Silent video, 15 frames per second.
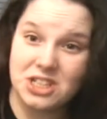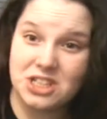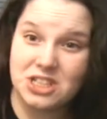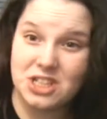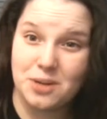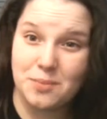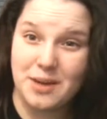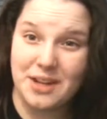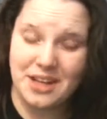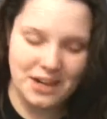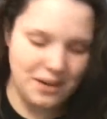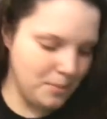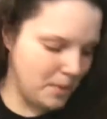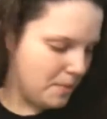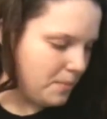going to start picking
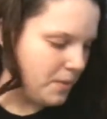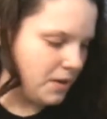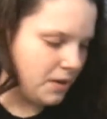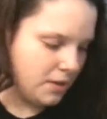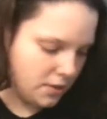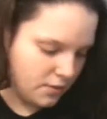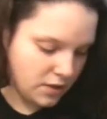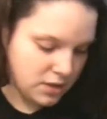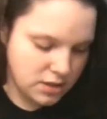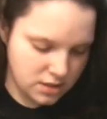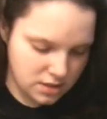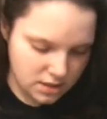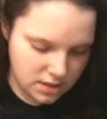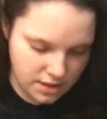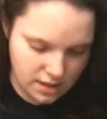them up.
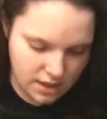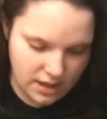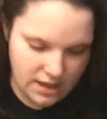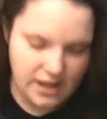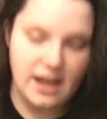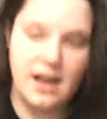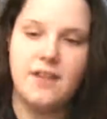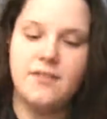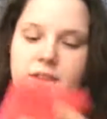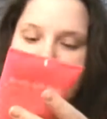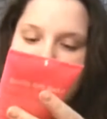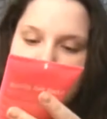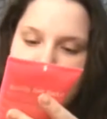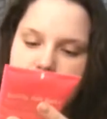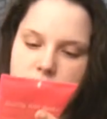First thing I have
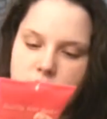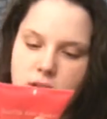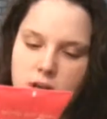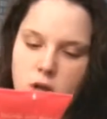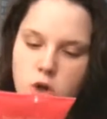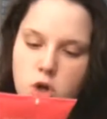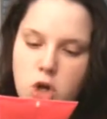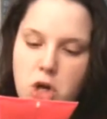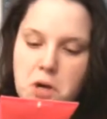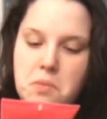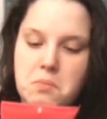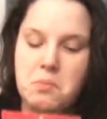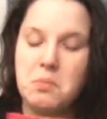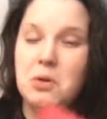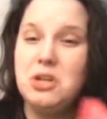is
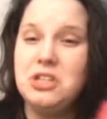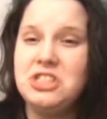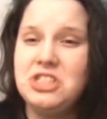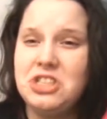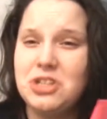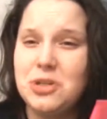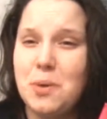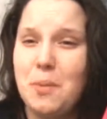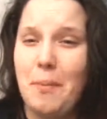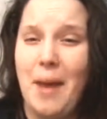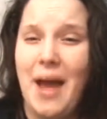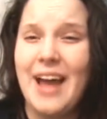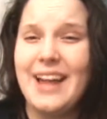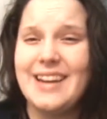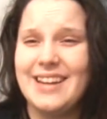Moisture
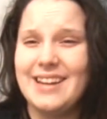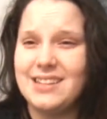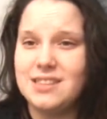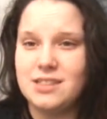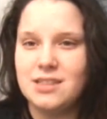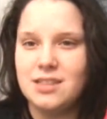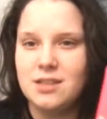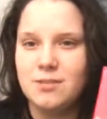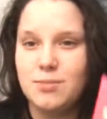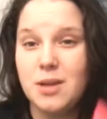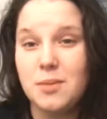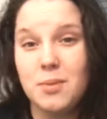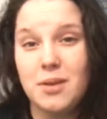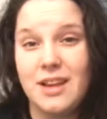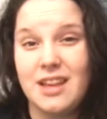Madness.
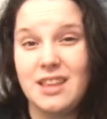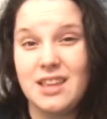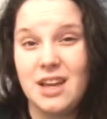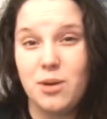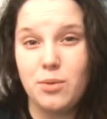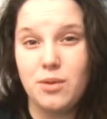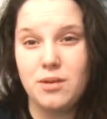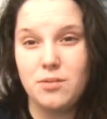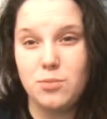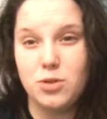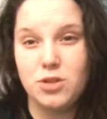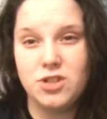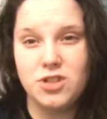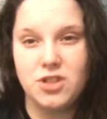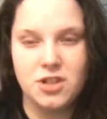People hate that word,
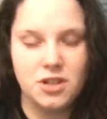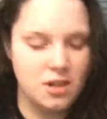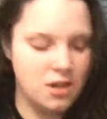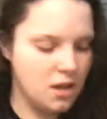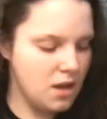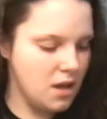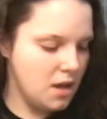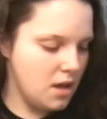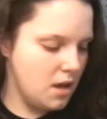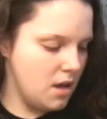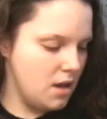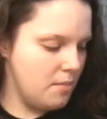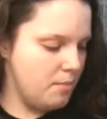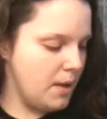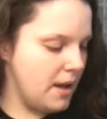moisture.
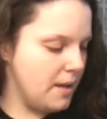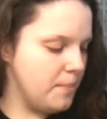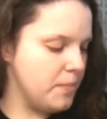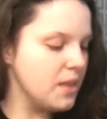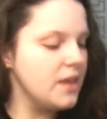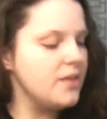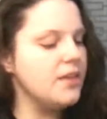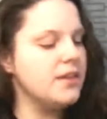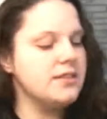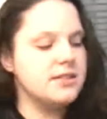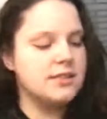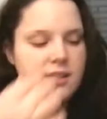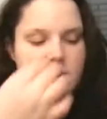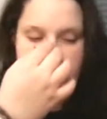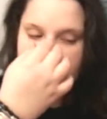But this
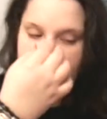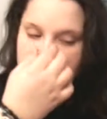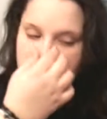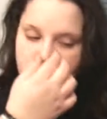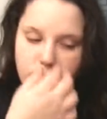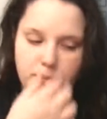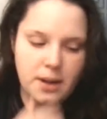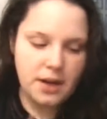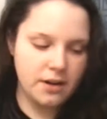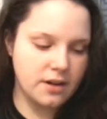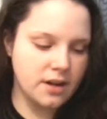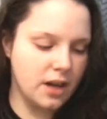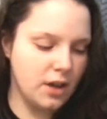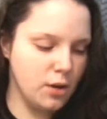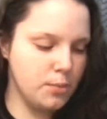is an intense repair
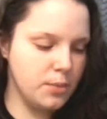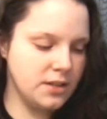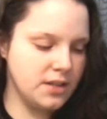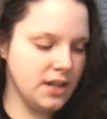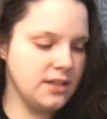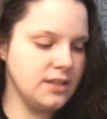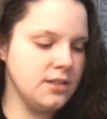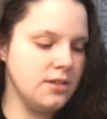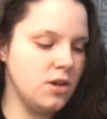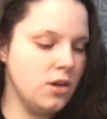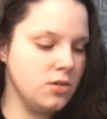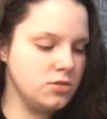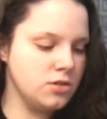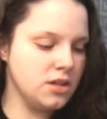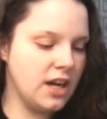color protective,
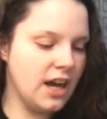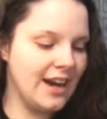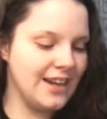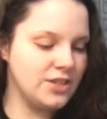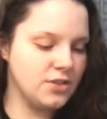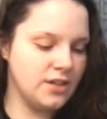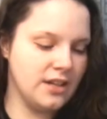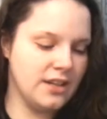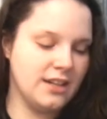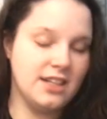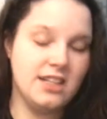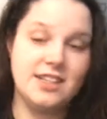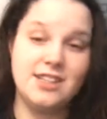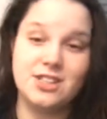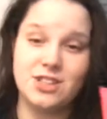ultra hydrating
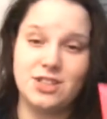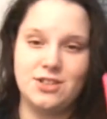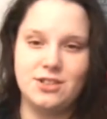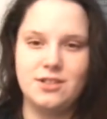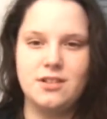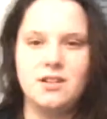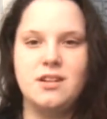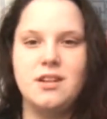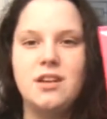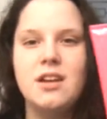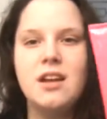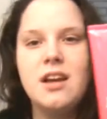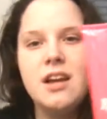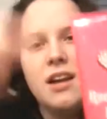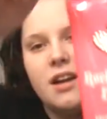conditioner.
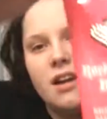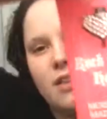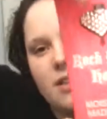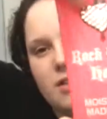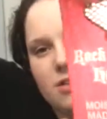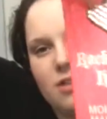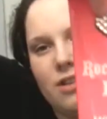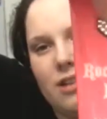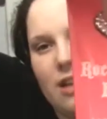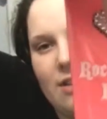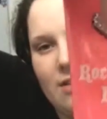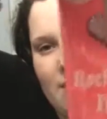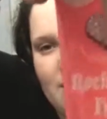There's other like